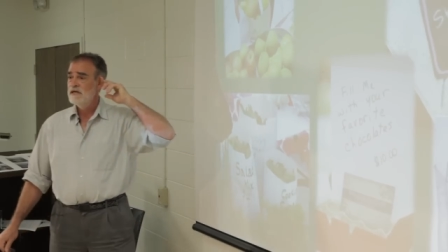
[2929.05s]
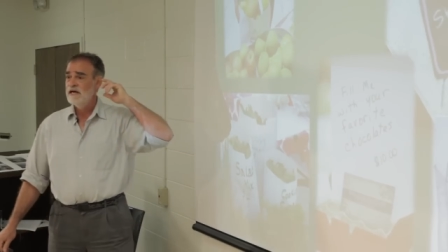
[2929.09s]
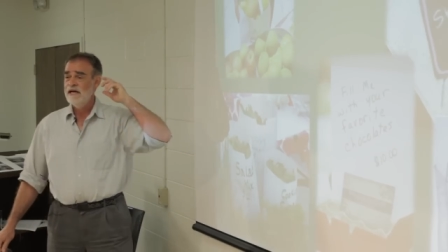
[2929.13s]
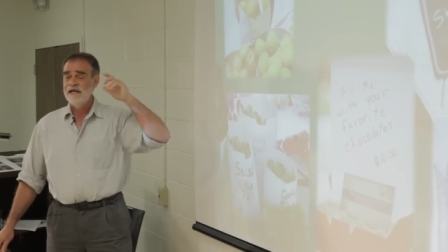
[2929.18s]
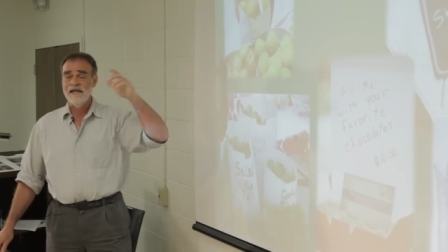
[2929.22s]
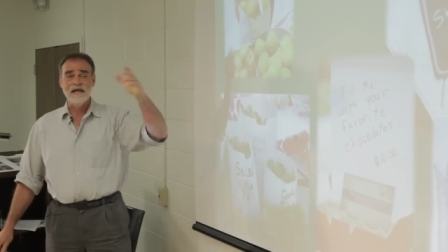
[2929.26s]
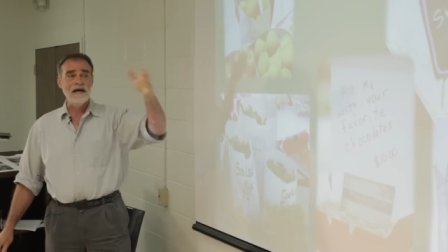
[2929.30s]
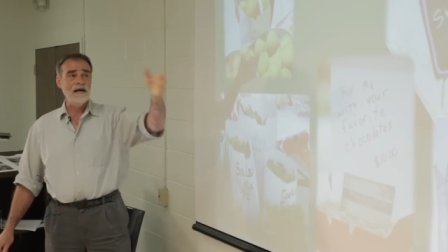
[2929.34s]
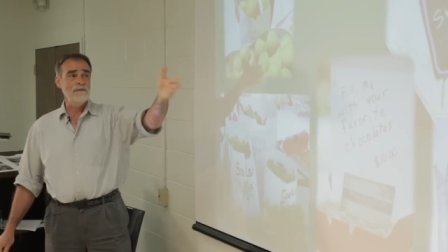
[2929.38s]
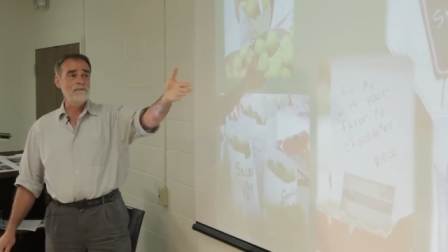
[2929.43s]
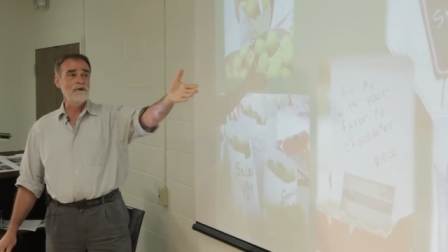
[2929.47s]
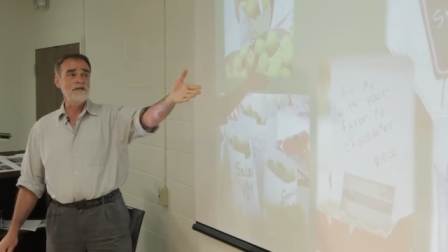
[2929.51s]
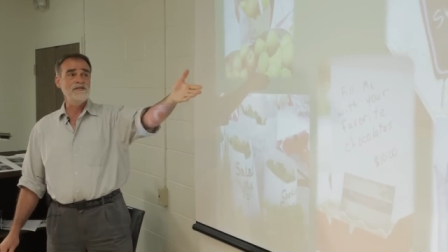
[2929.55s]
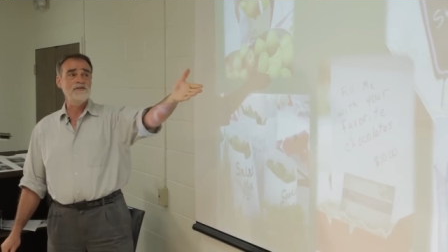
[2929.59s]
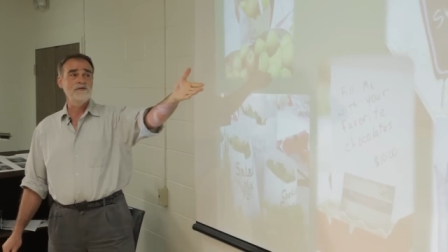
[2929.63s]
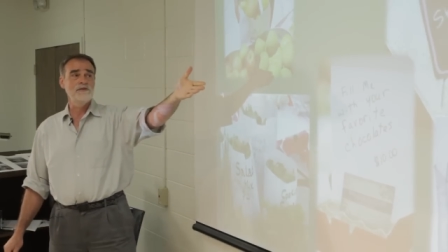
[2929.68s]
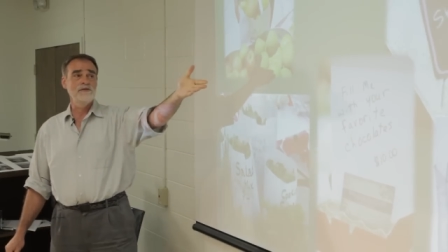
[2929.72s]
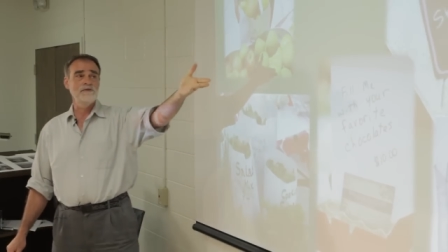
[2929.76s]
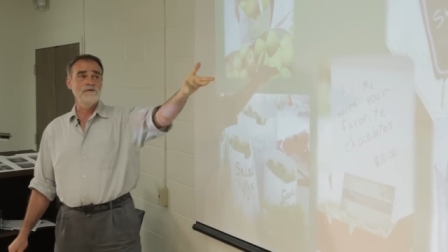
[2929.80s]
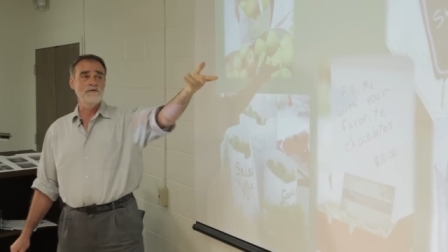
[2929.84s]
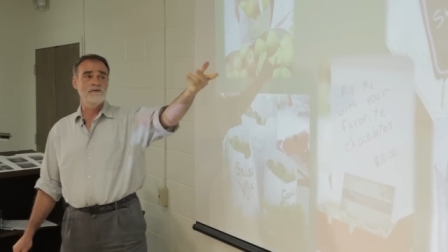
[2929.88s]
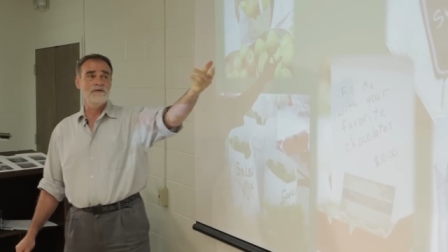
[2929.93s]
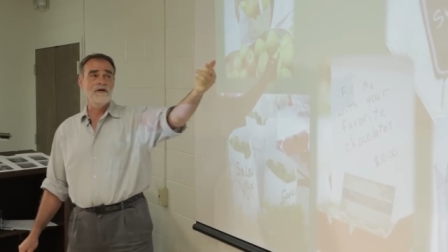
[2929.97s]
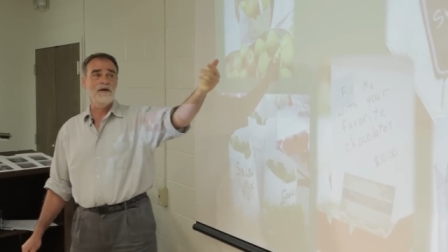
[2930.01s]
And I bet you
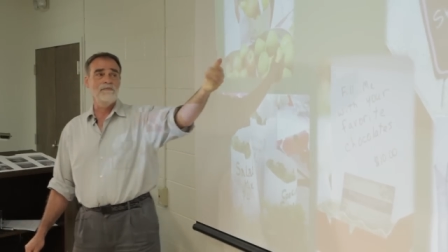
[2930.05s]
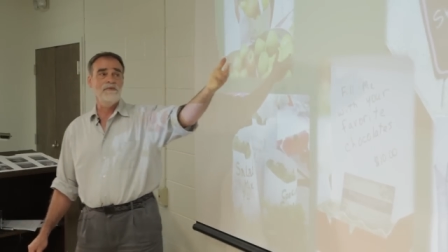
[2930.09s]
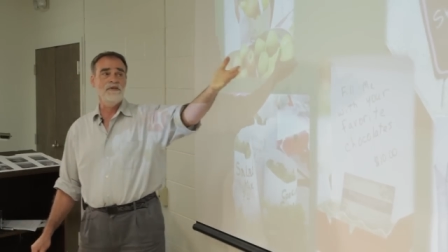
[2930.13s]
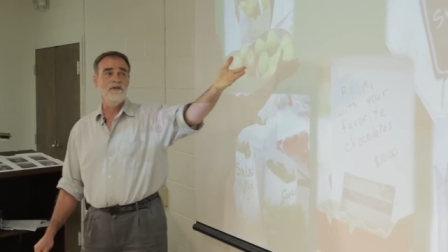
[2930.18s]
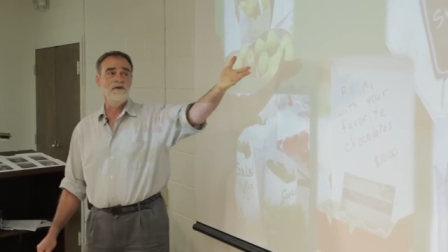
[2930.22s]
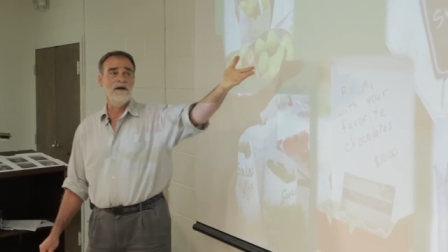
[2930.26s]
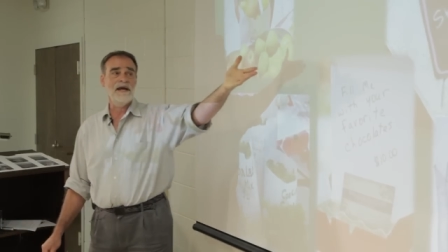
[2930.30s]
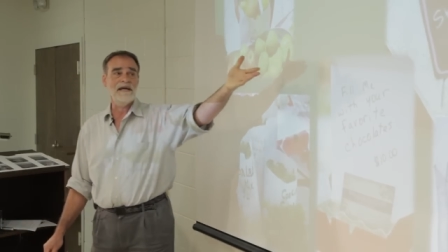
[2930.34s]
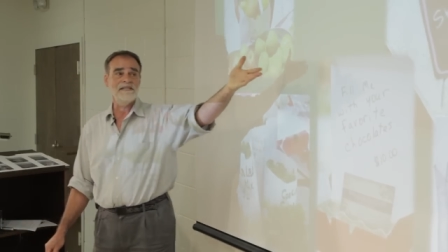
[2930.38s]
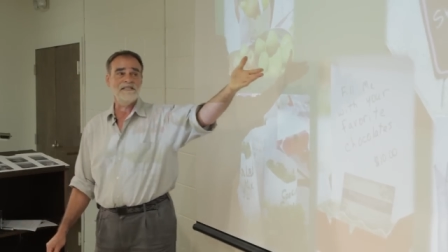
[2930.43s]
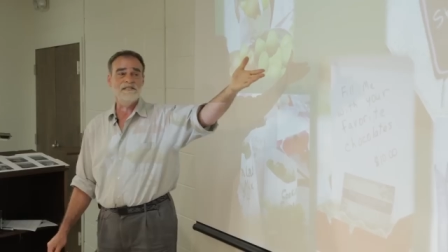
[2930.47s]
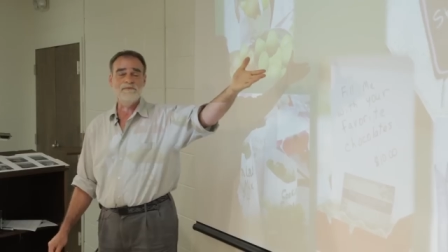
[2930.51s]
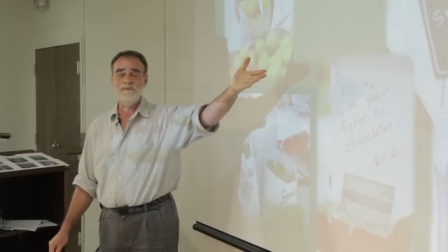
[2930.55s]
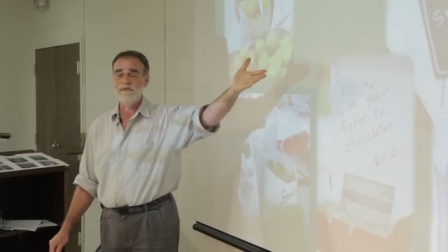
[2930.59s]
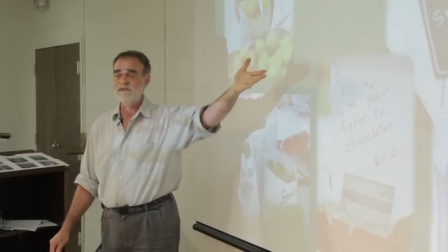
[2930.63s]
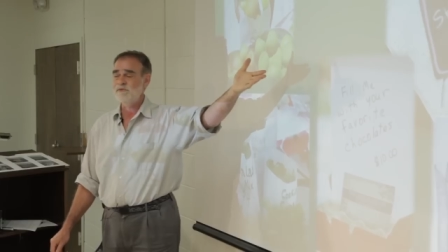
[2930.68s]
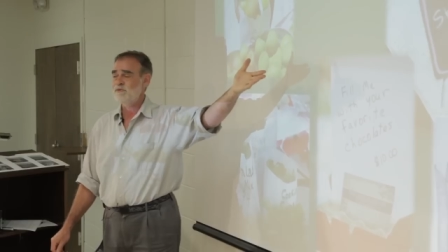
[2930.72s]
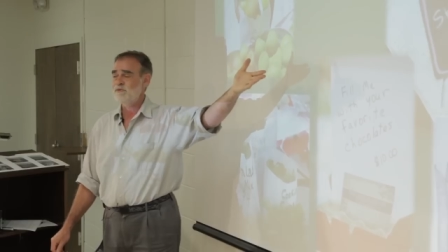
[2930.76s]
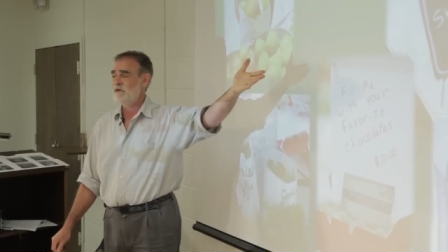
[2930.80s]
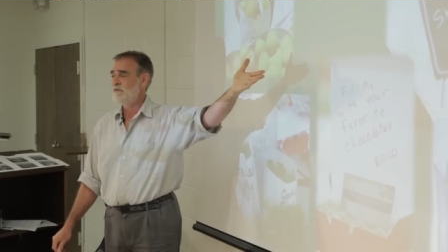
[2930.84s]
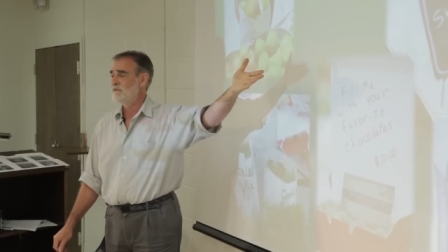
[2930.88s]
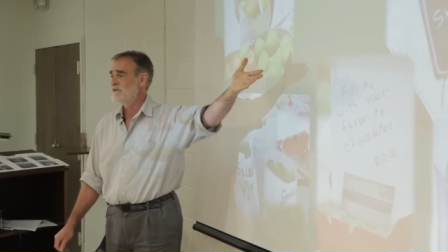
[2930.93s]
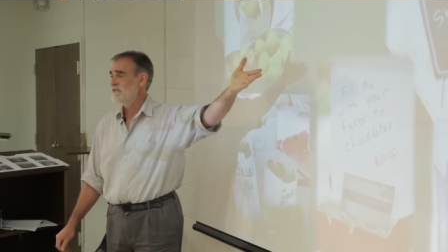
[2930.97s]
there's, I mean, there has to be sweet